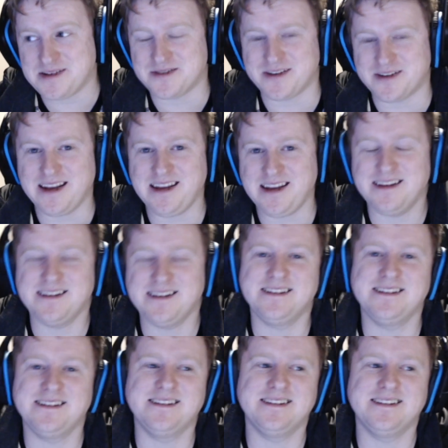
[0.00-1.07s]
20?
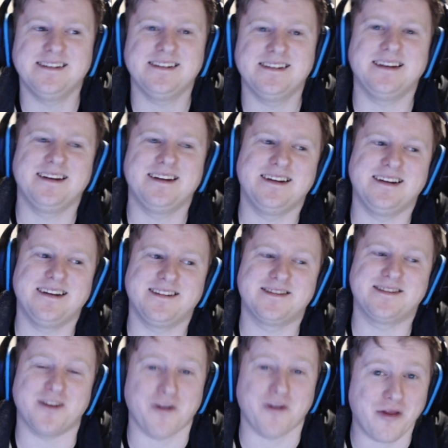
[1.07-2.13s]

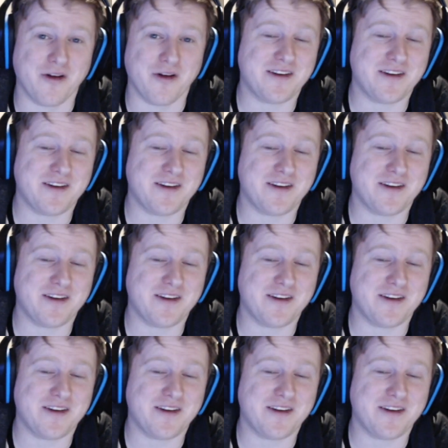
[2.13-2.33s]
So 30